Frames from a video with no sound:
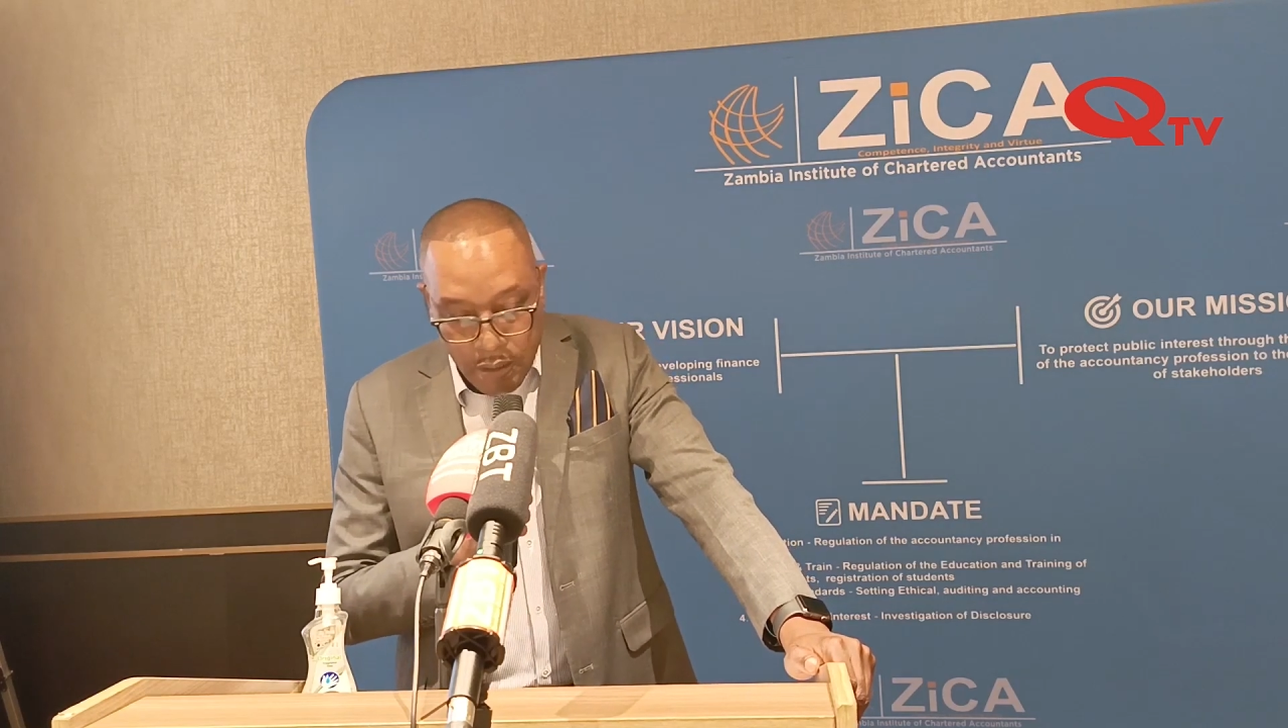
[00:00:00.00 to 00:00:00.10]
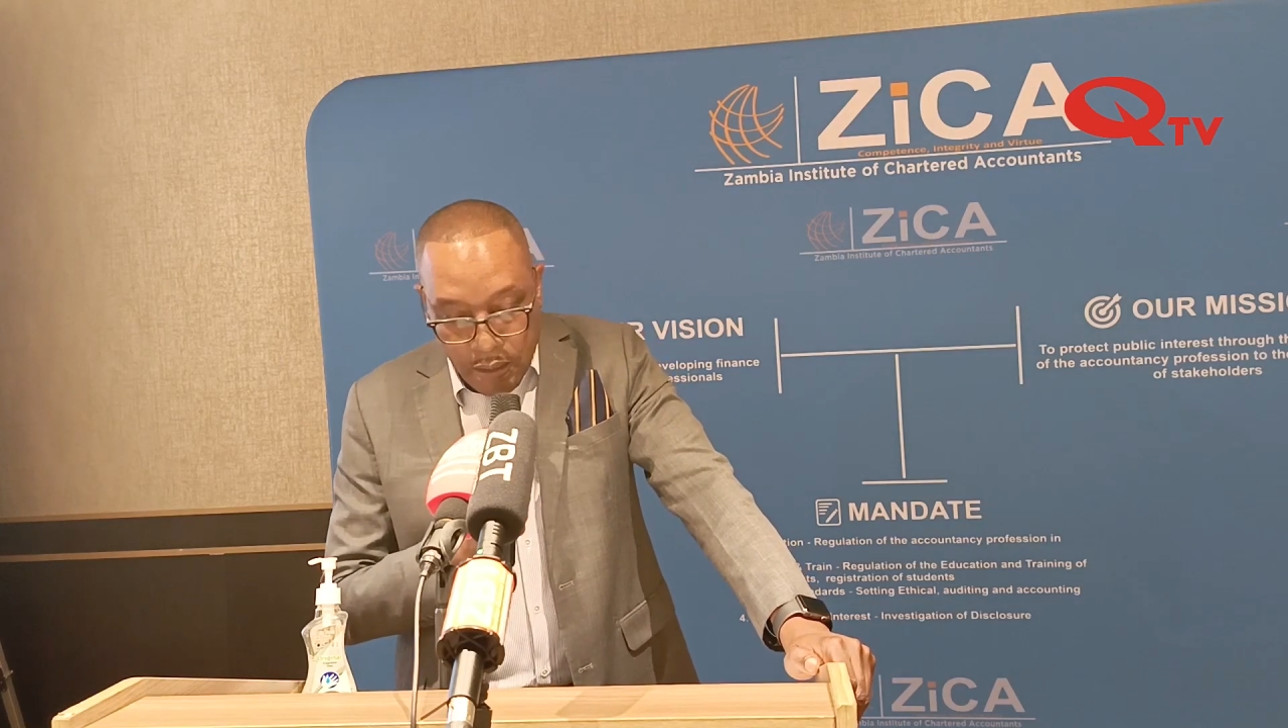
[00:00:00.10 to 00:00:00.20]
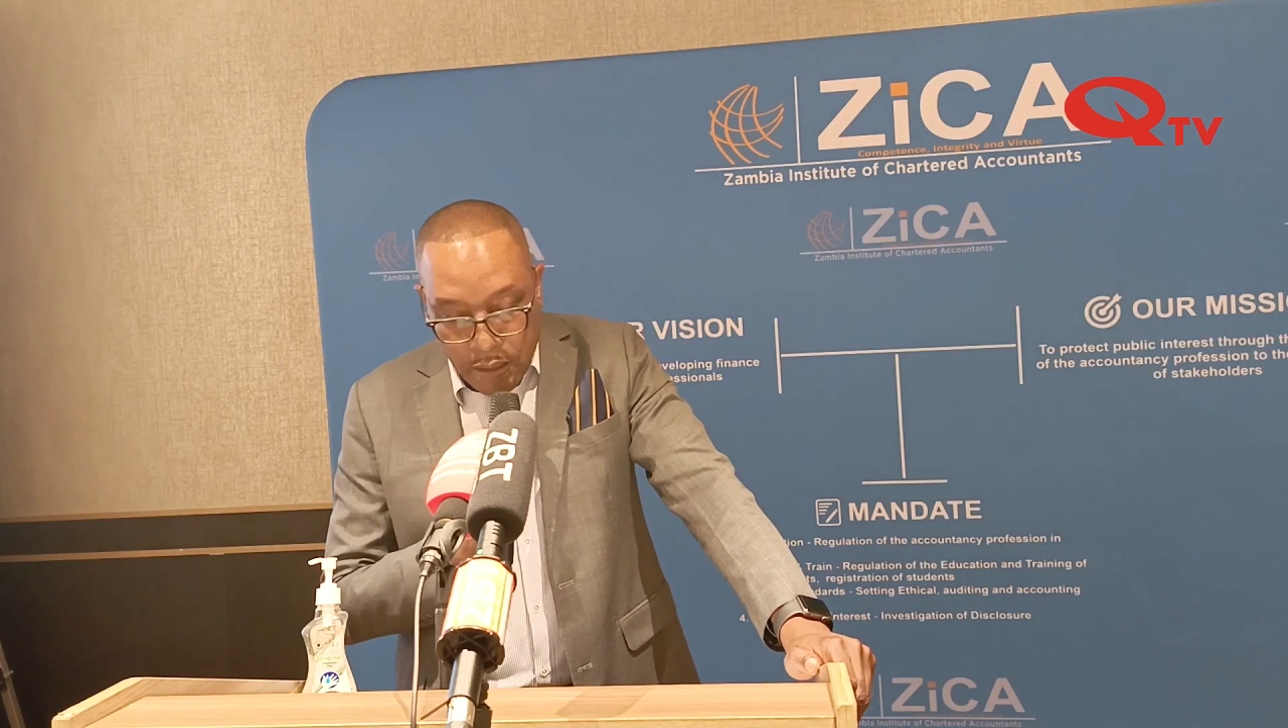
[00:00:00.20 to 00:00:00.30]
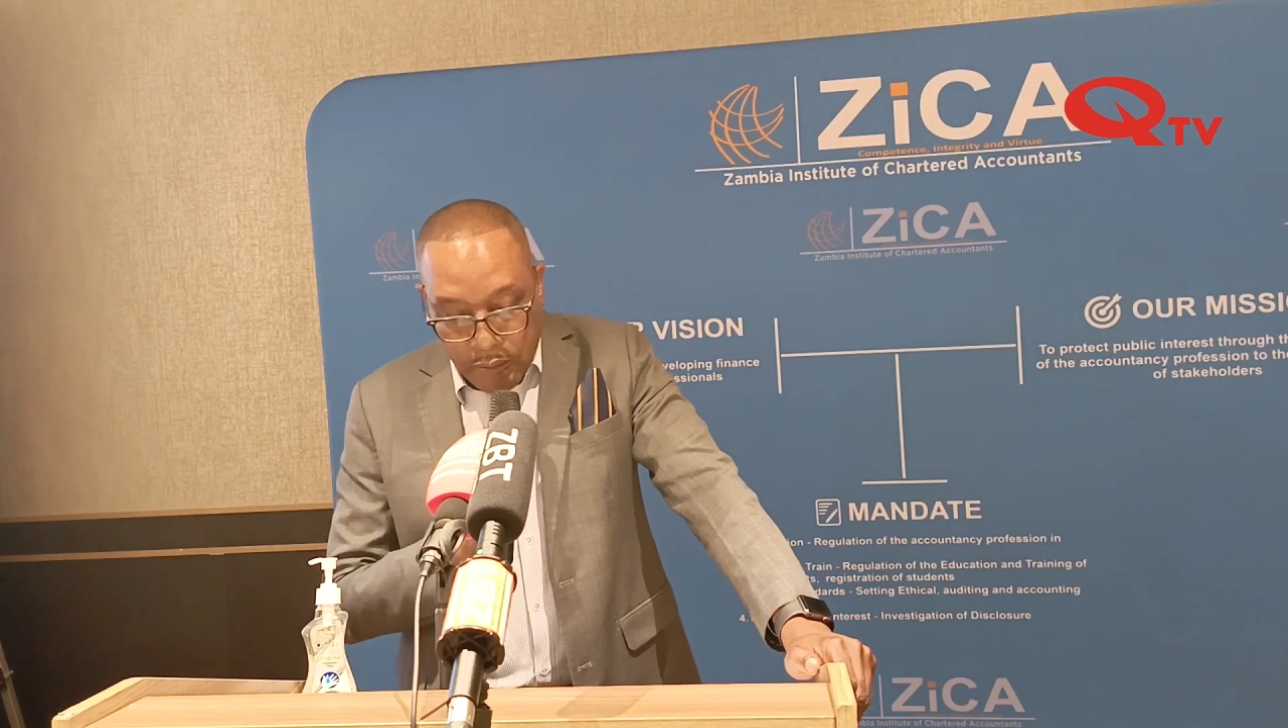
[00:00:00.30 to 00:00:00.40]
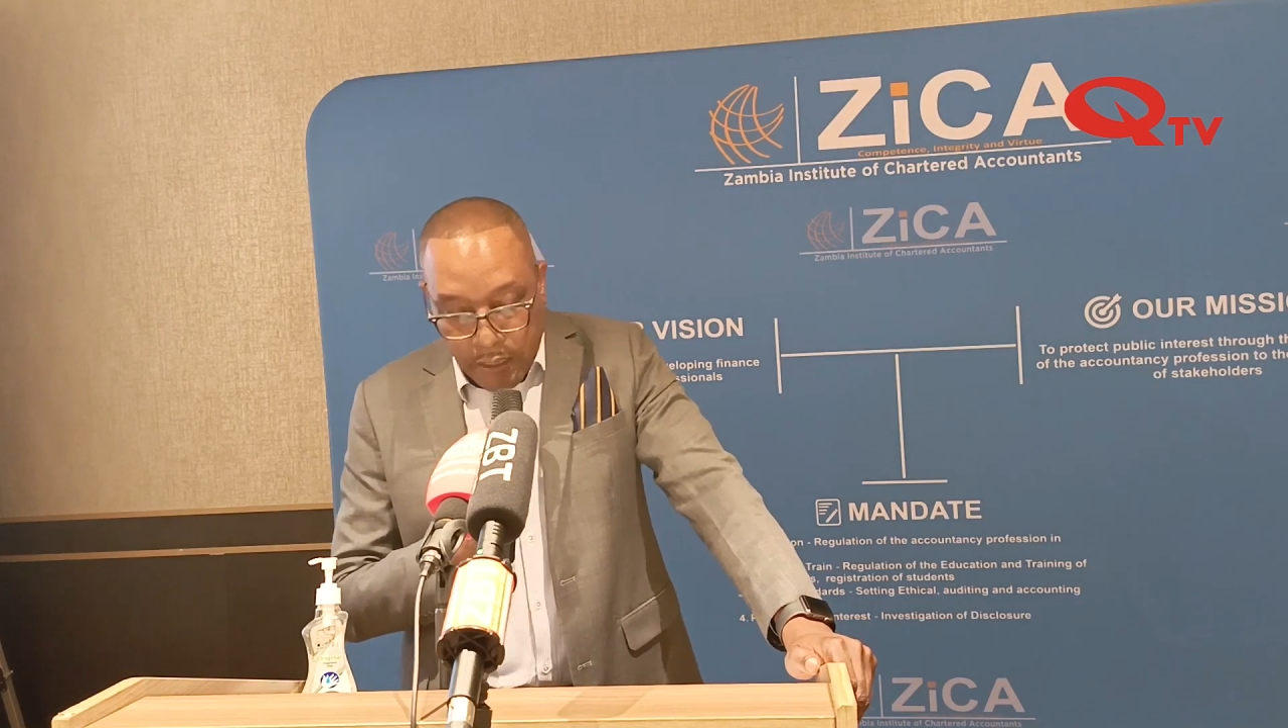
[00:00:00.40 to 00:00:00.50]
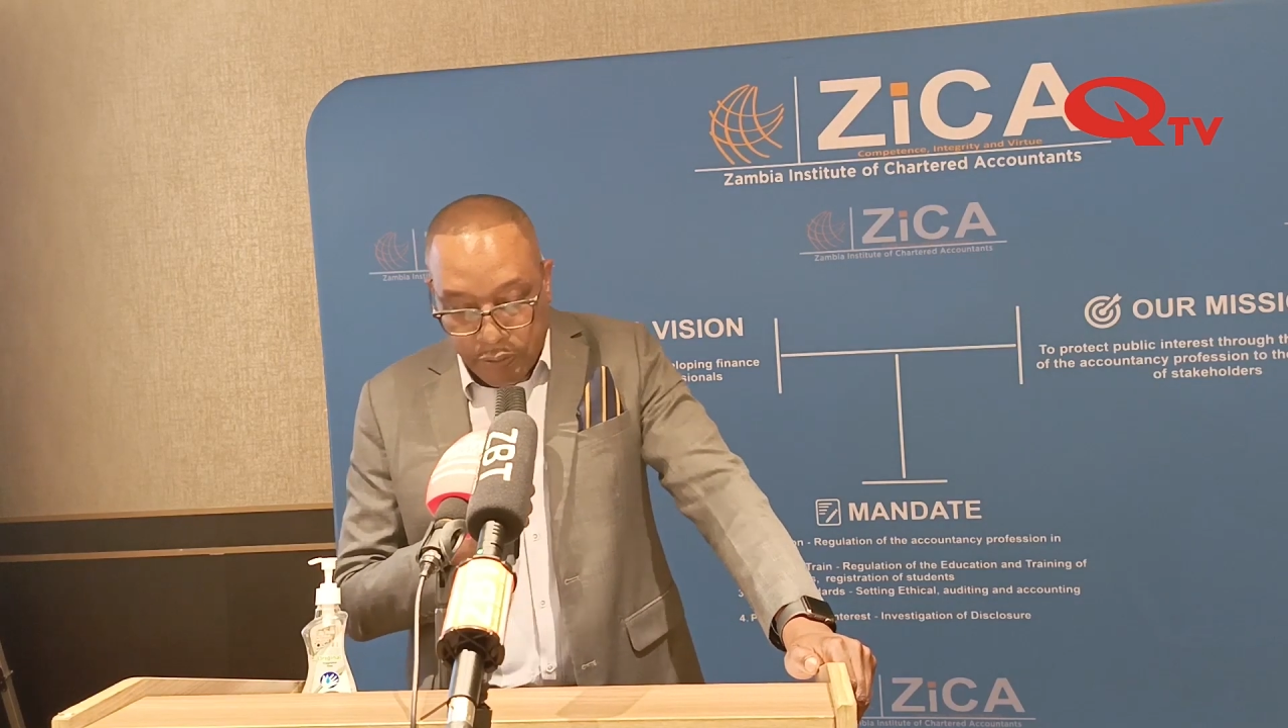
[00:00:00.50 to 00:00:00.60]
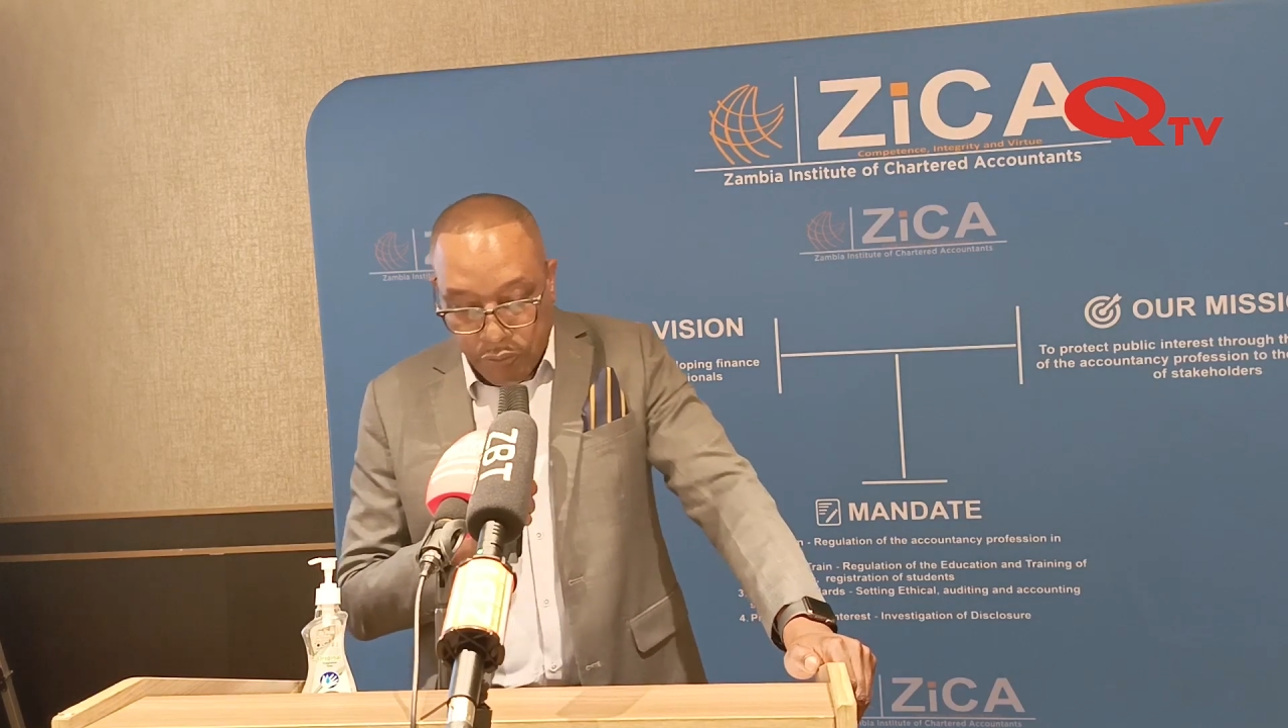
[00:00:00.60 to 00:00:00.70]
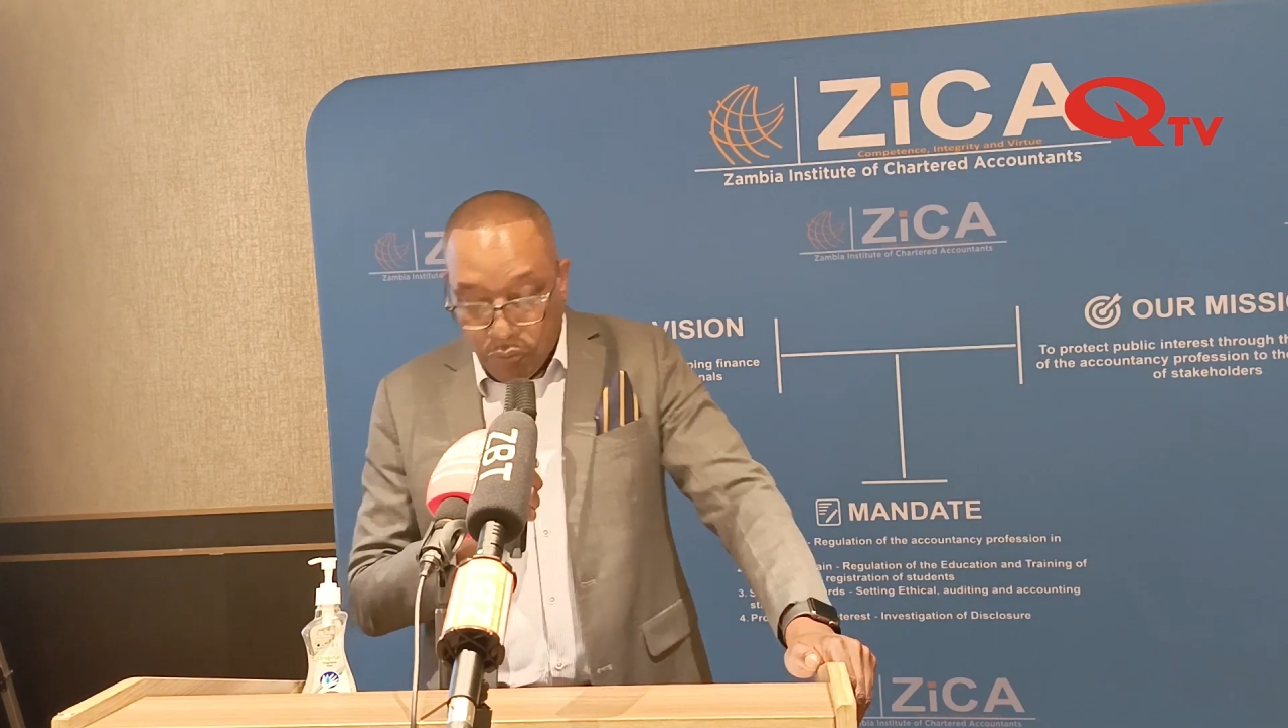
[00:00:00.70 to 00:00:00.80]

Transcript: that you